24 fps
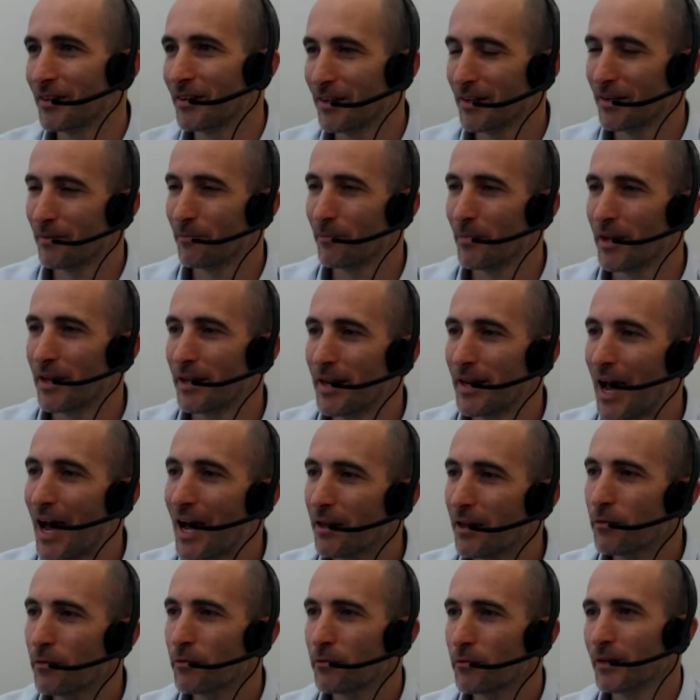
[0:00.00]
Um, and
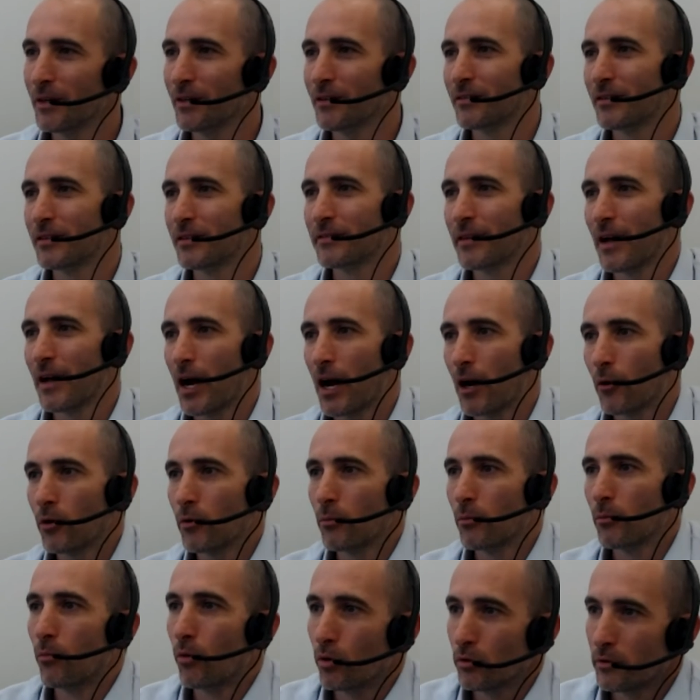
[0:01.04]
I think that
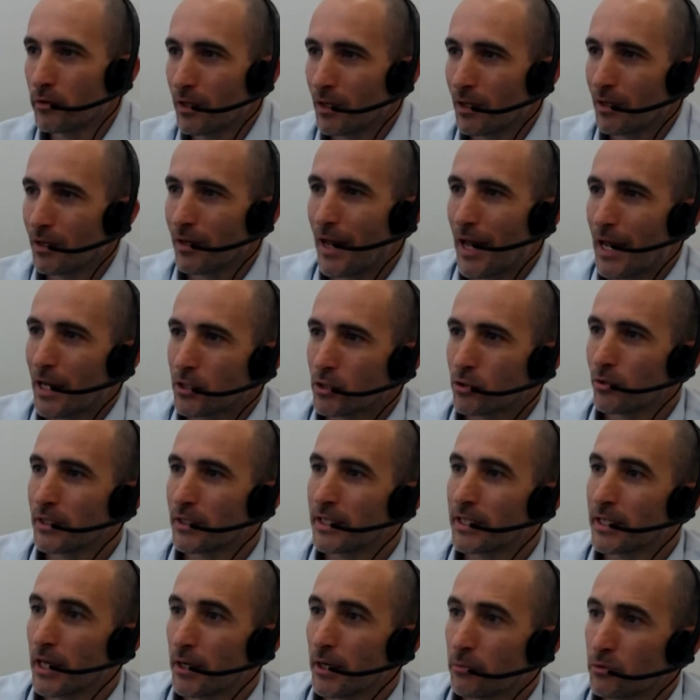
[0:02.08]
our model
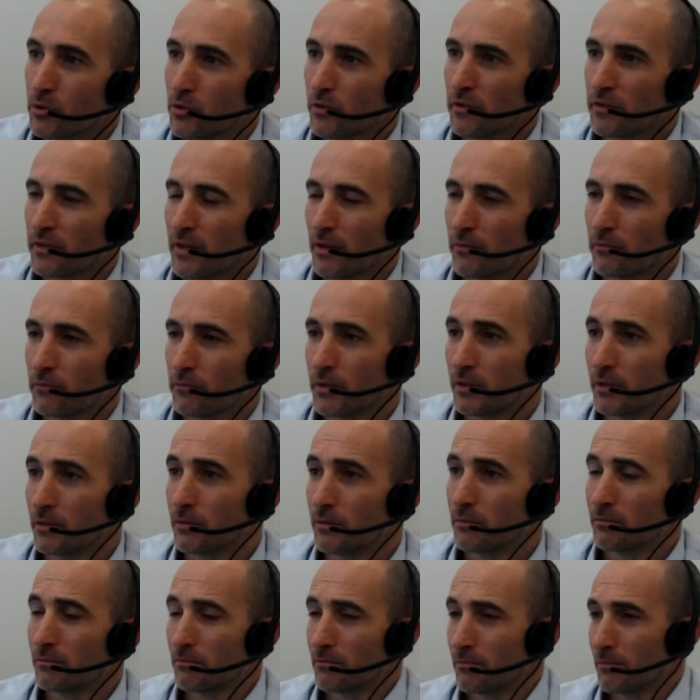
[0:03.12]
actually captures something
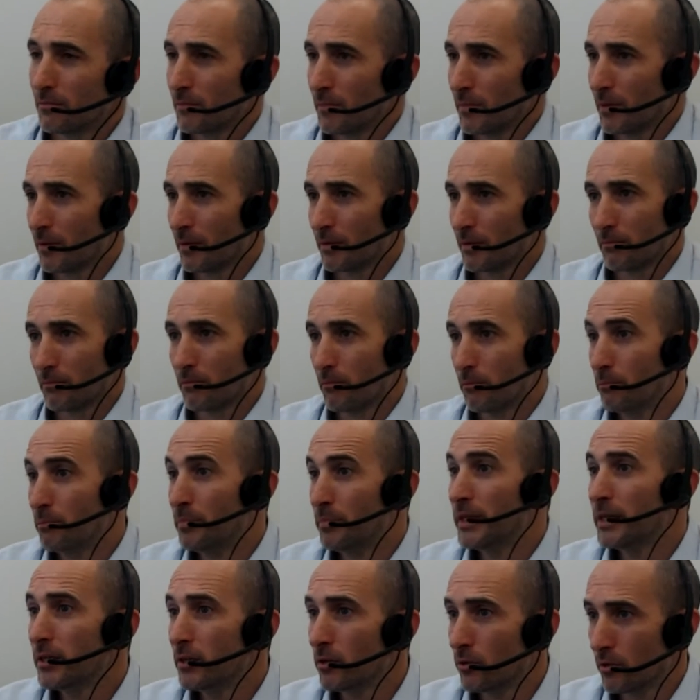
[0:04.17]

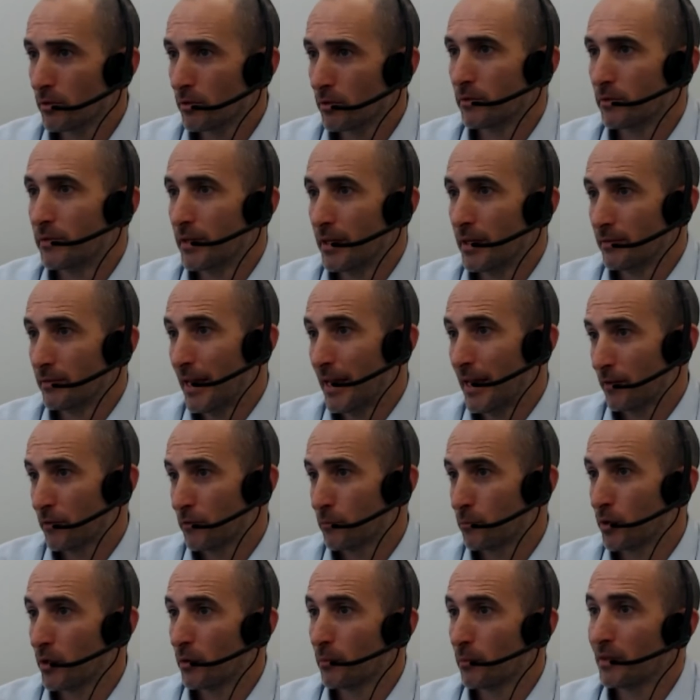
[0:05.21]
bigger than the
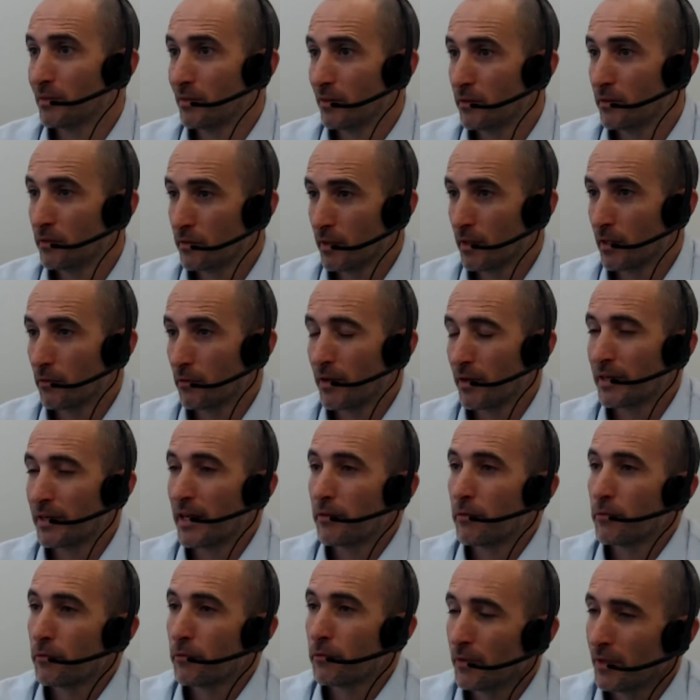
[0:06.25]
experiment itself. And
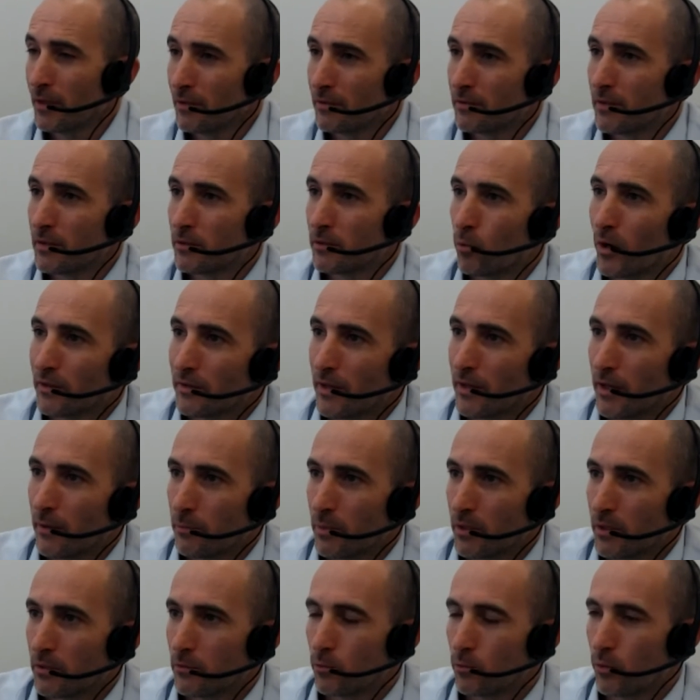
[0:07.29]
I think that what
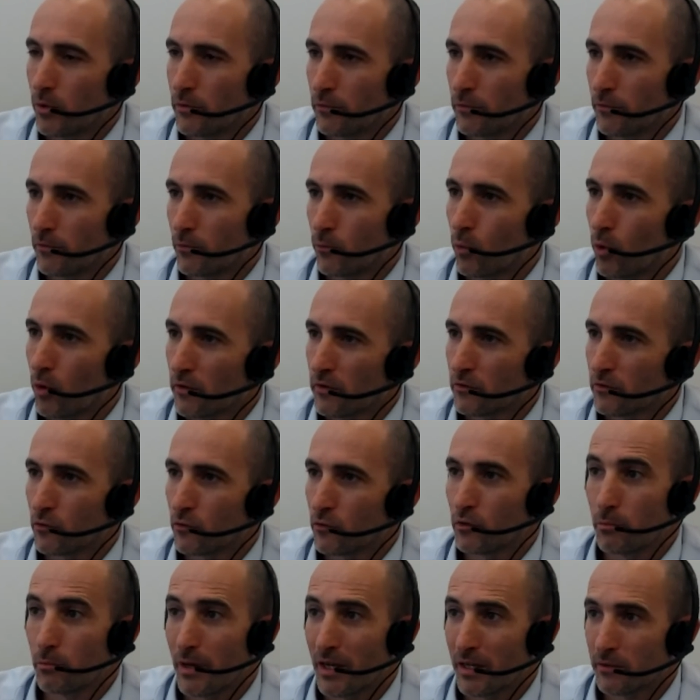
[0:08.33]
happened with Wall
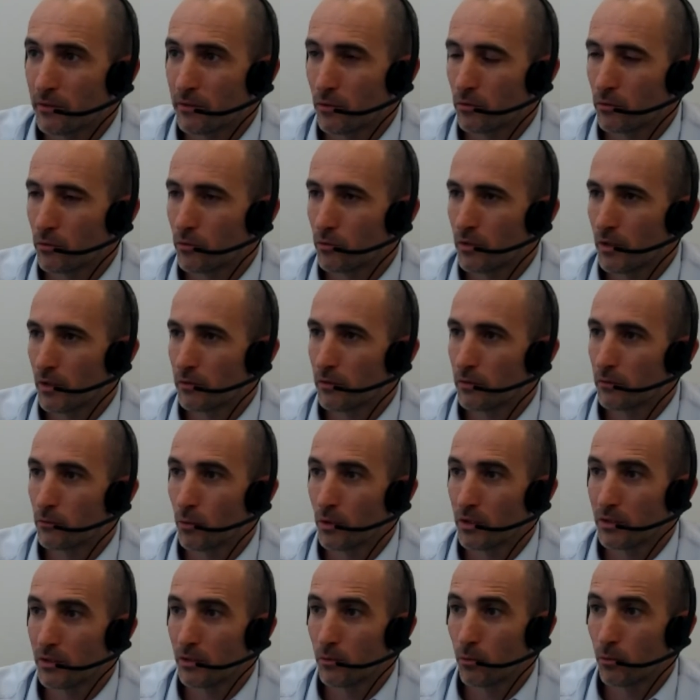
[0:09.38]
Street Bets on
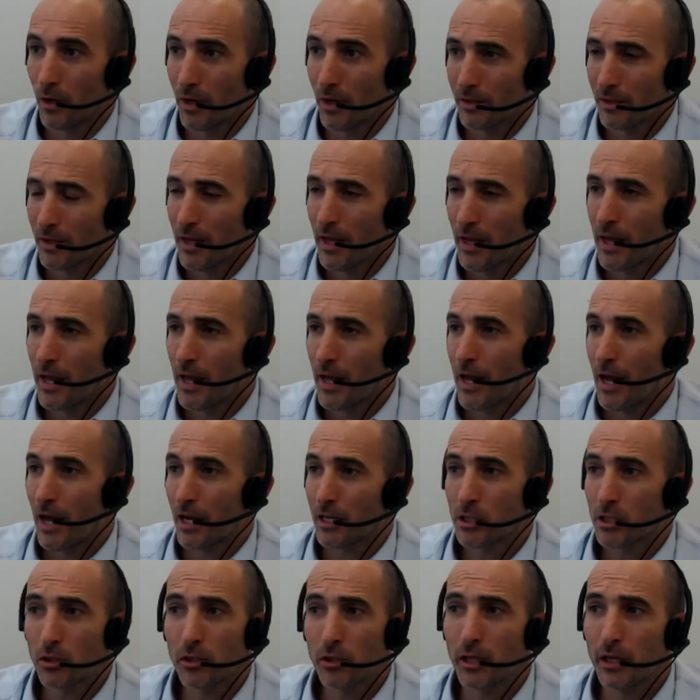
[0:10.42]
2021
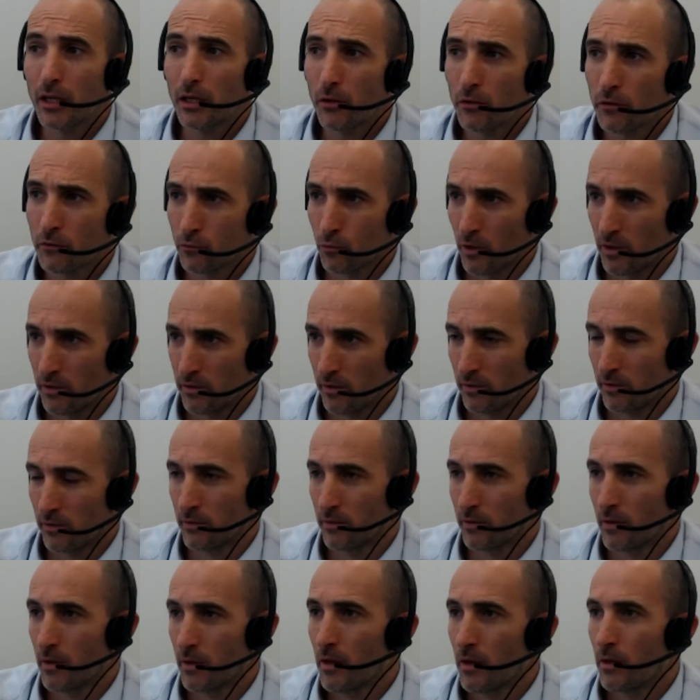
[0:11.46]
actually illustrates
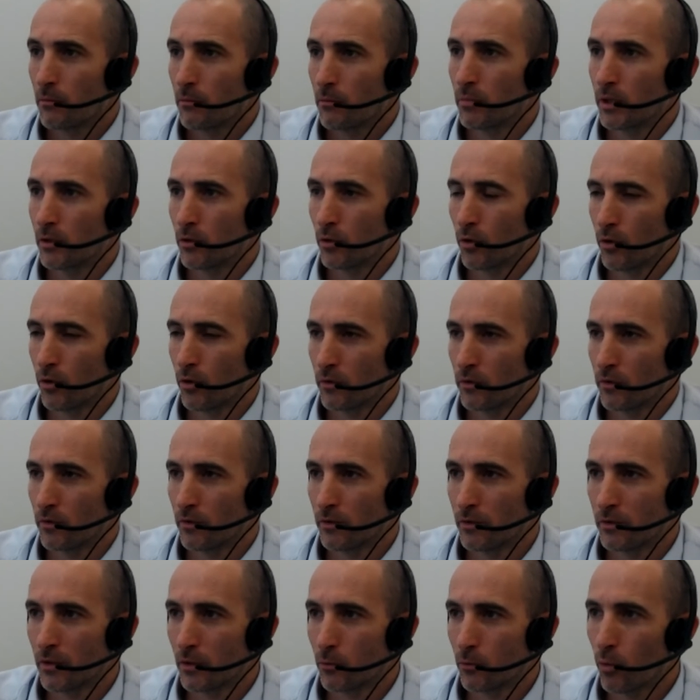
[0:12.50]
it because
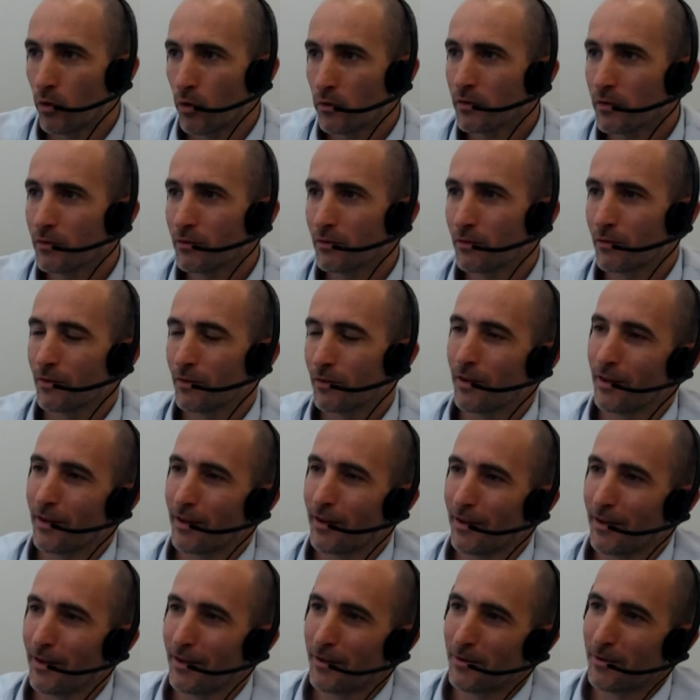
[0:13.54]
there wasn't
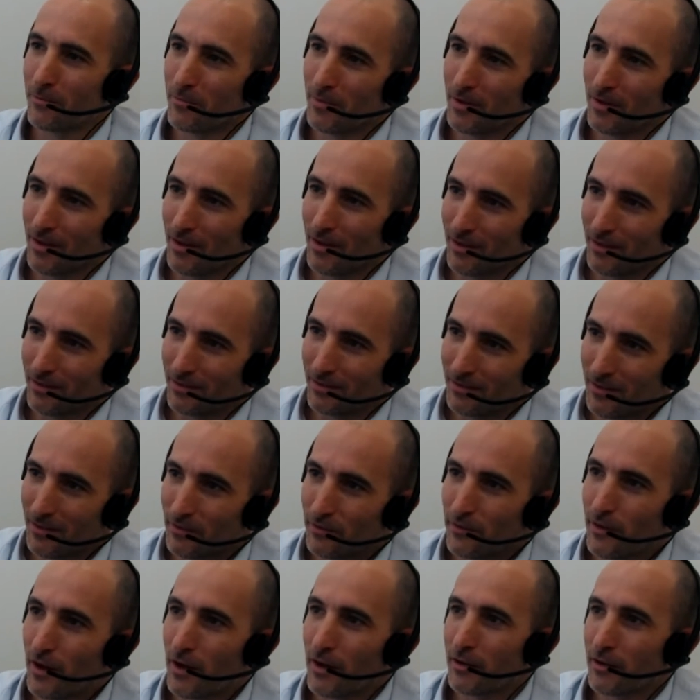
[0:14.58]
um, a
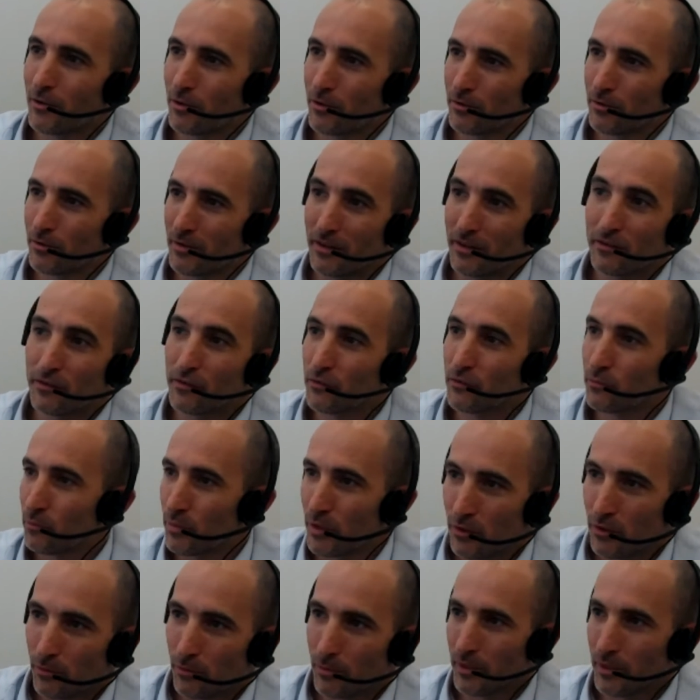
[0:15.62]
desired
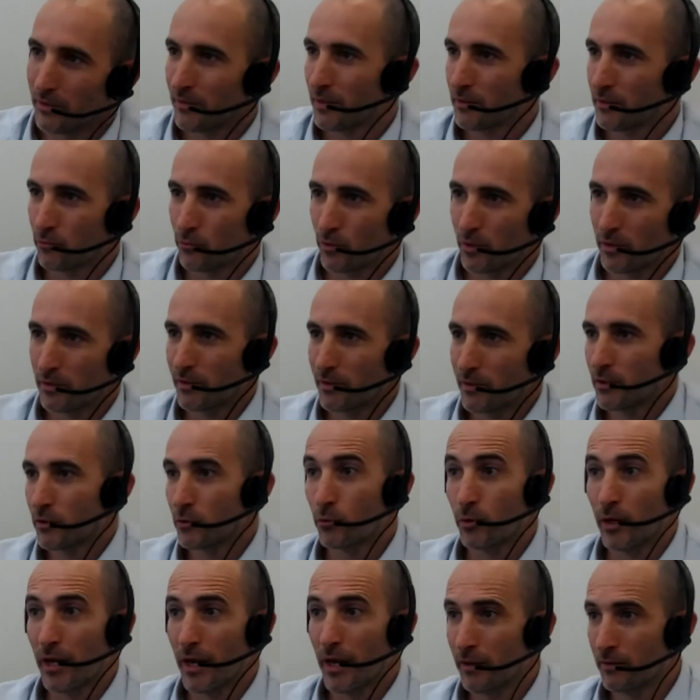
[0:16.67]
experiment that Reddit
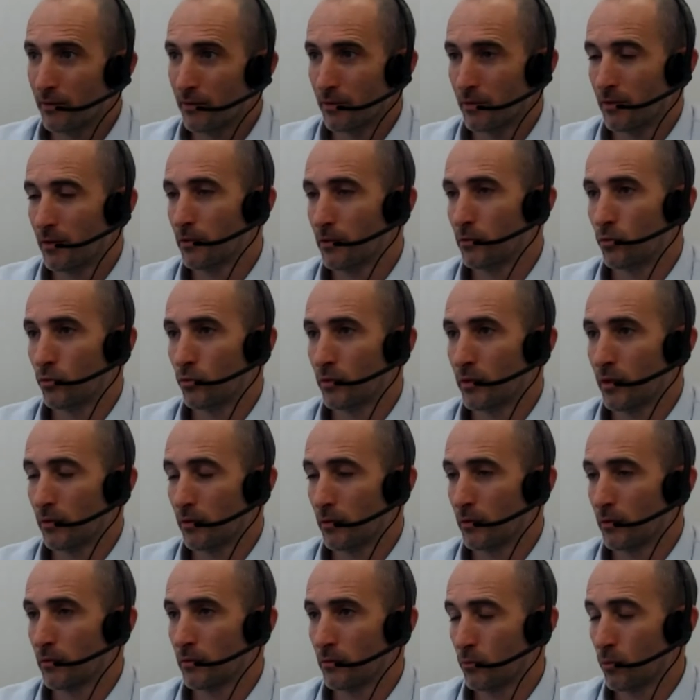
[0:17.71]
created in
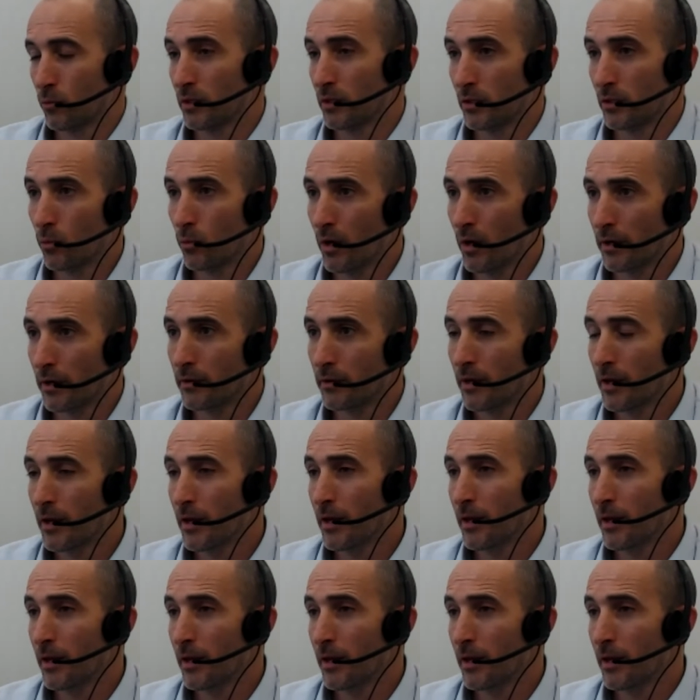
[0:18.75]
2021.